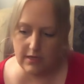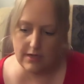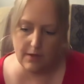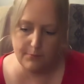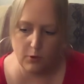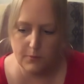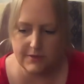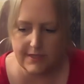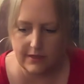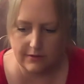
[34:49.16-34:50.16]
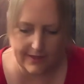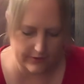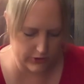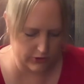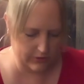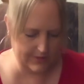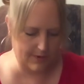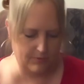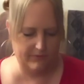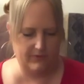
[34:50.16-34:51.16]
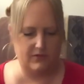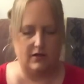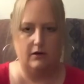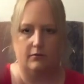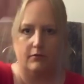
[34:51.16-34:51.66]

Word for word: it up, almost like a lantern type of a thing.